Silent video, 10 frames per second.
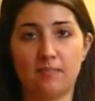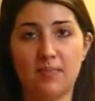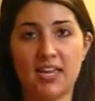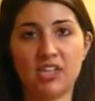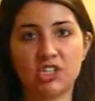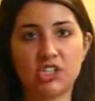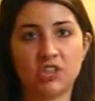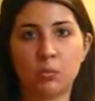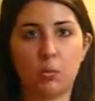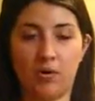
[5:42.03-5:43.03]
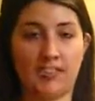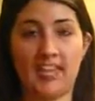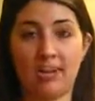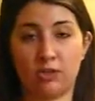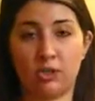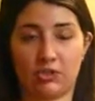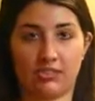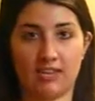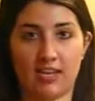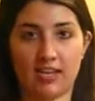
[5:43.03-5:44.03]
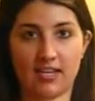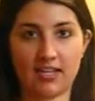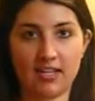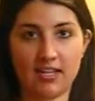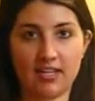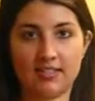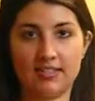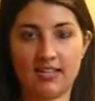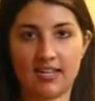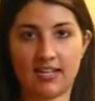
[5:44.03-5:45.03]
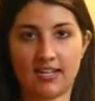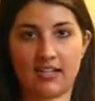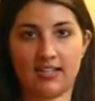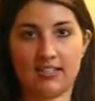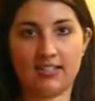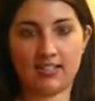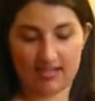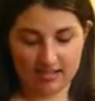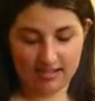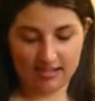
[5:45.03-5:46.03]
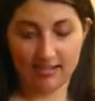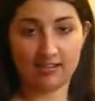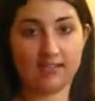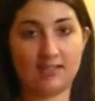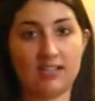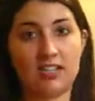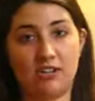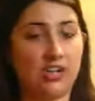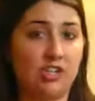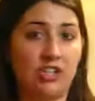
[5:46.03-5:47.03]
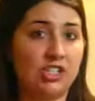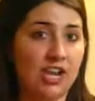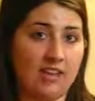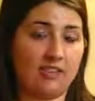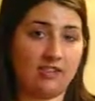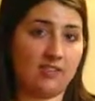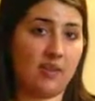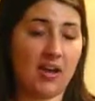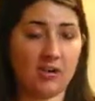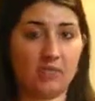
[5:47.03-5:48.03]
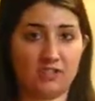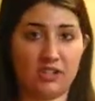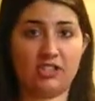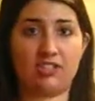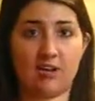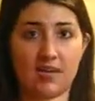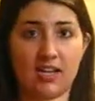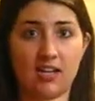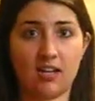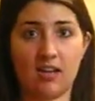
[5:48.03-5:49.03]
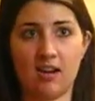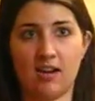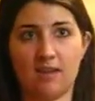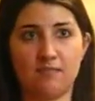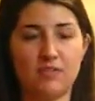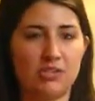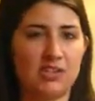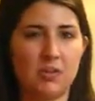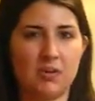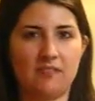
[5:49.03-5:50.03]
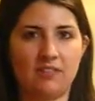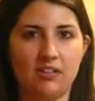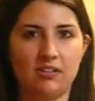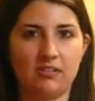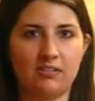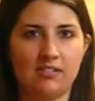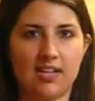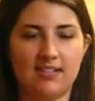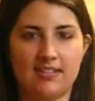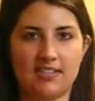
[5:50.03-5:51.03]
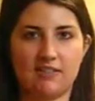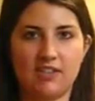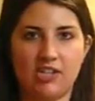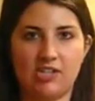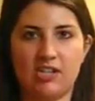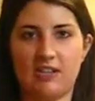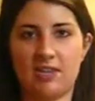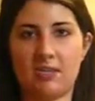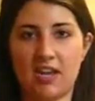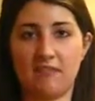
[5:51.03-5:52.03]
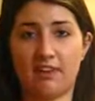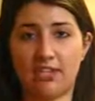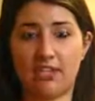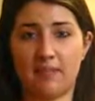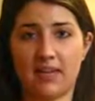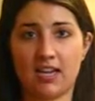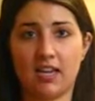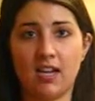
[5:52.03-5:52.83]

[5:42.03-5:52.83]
picture what that looks like sitting either in your chest or in the bottom of your stomach. Usually we feel that sense of tension in the pit of our stomach.